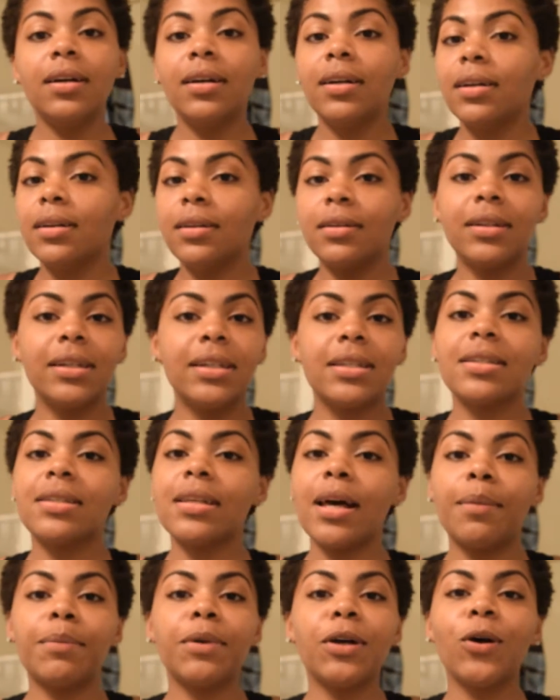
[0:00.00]
ah, it's
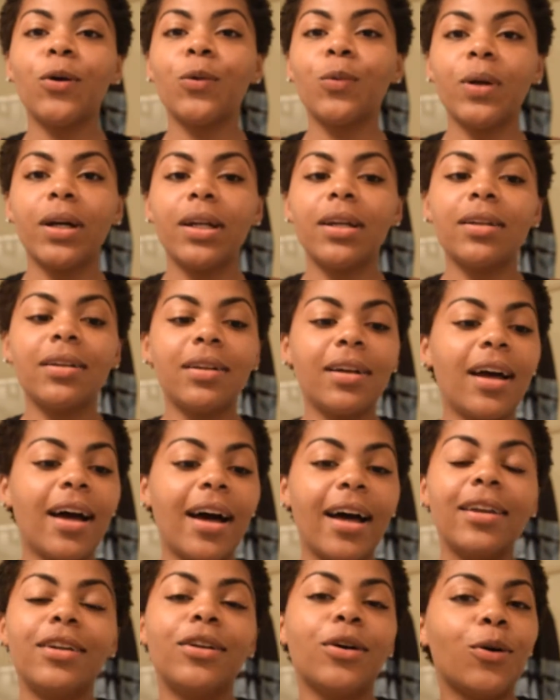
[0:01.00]
time to go running,
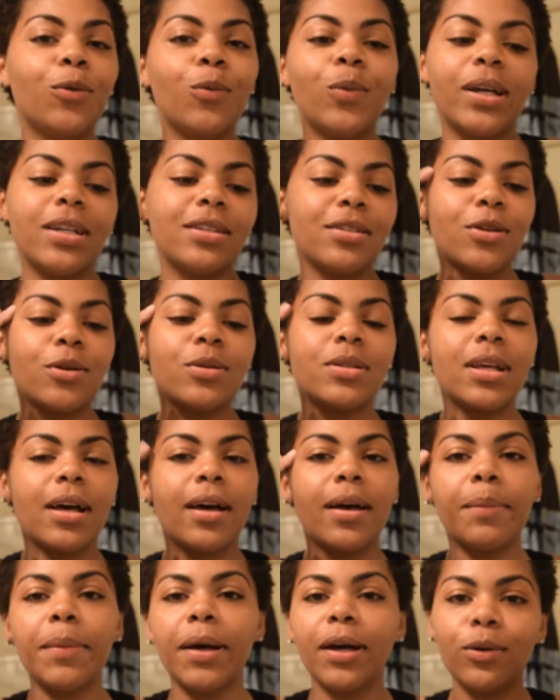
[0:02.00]
I don't waste no
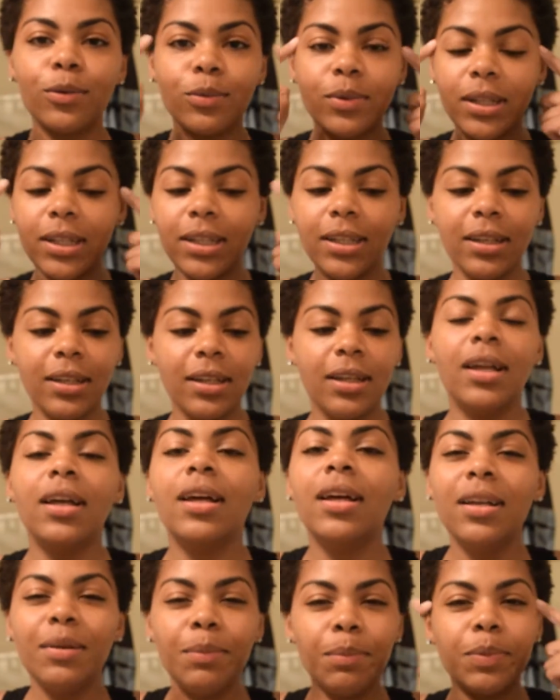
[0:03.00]
time. I don't really
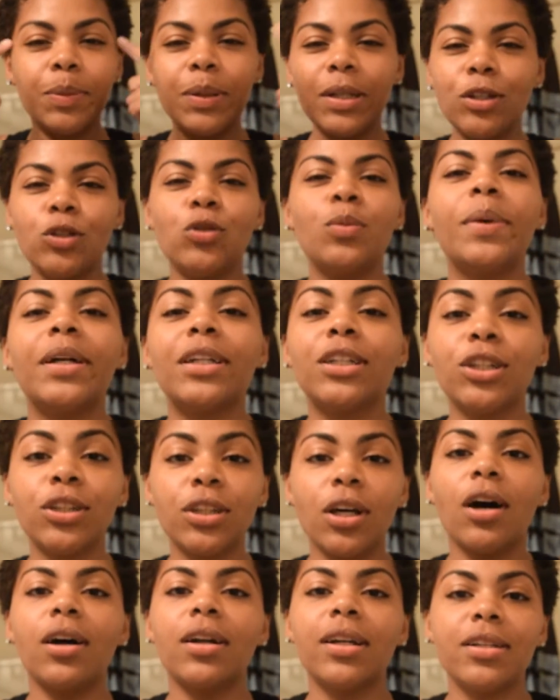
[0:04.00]
put too much
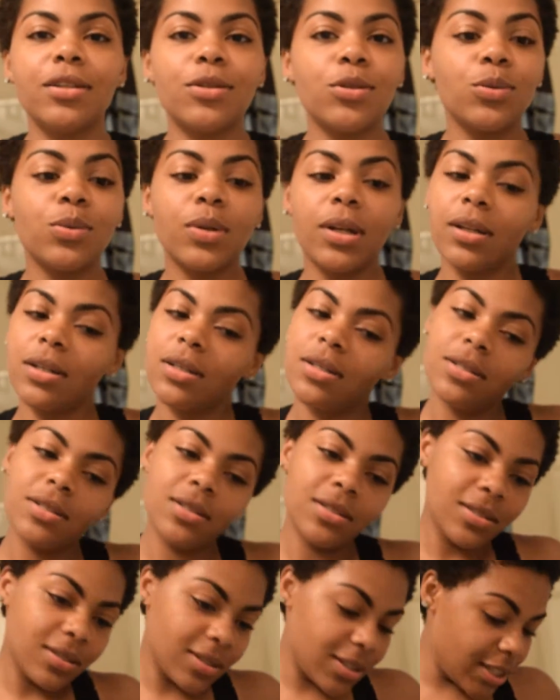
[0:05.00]
thought into it. I
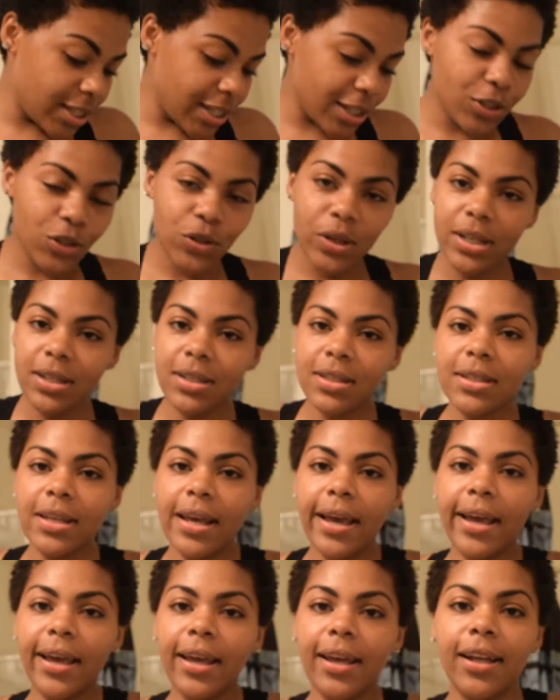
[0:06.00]
just get dressed
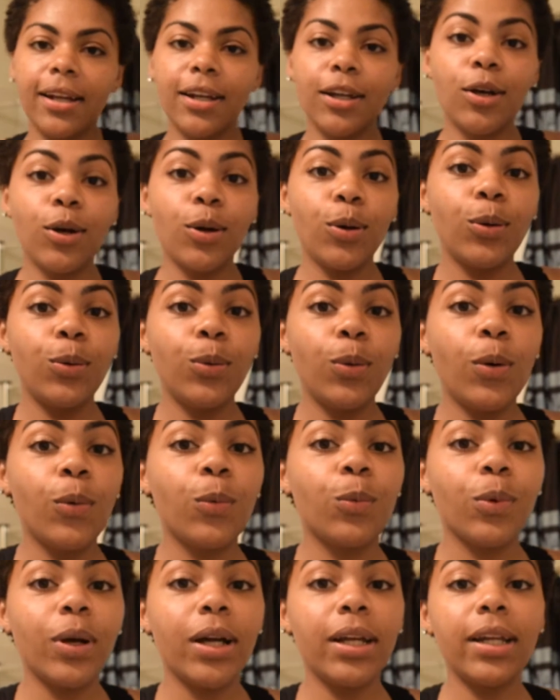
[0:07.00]
and go
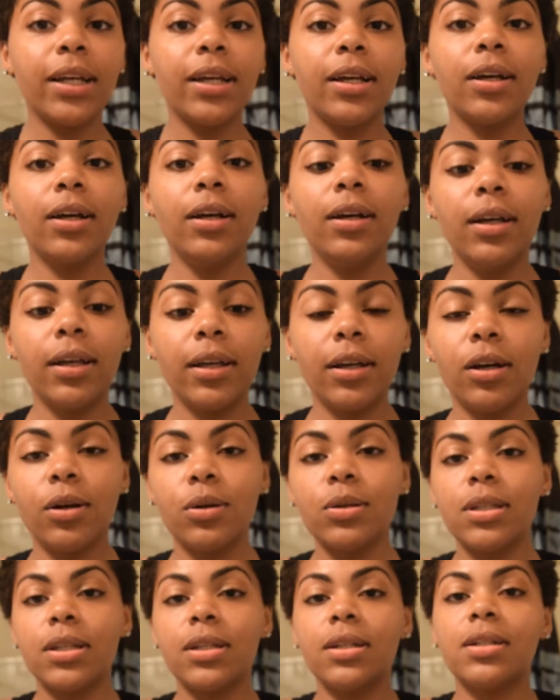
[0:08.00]
running and go
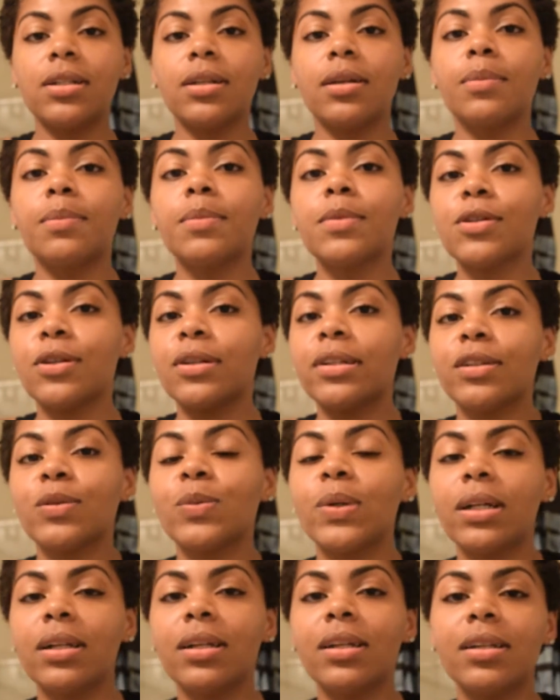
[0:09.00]
to the gym. So that's
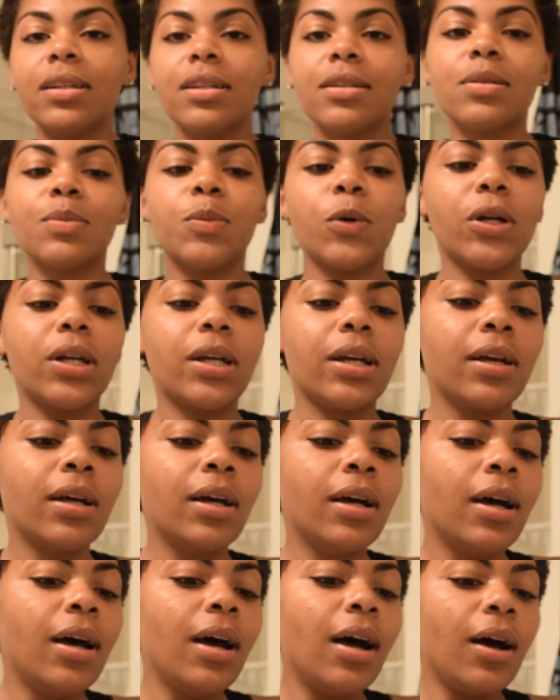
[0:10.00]
what I did this morning.
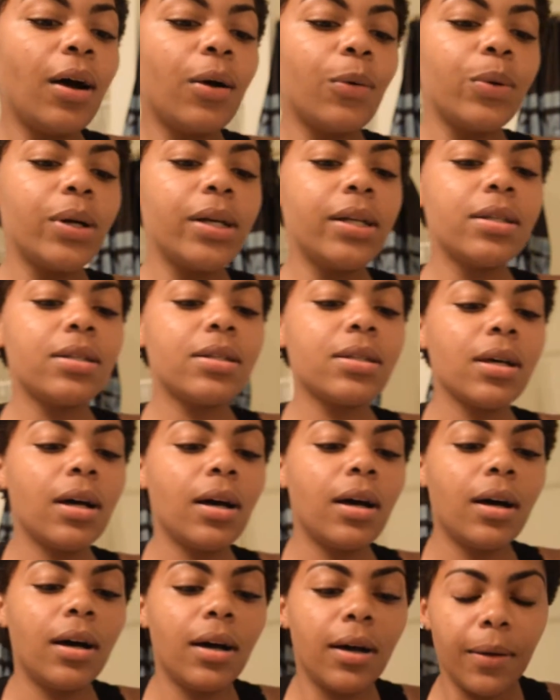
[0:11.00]
I went,
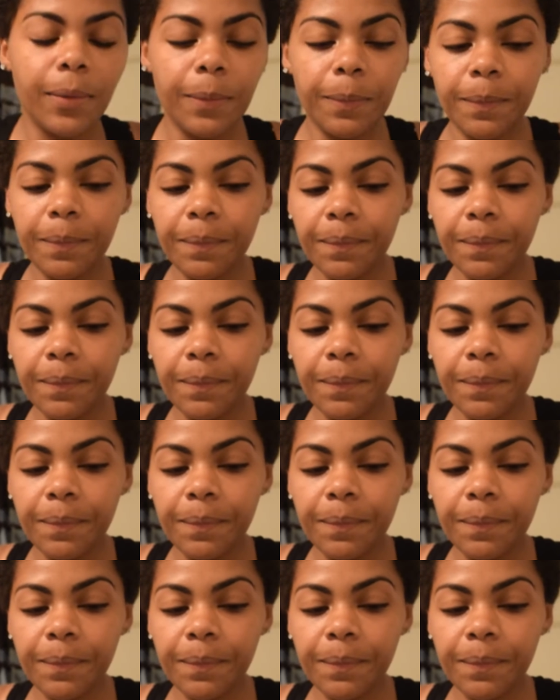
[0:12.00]
um,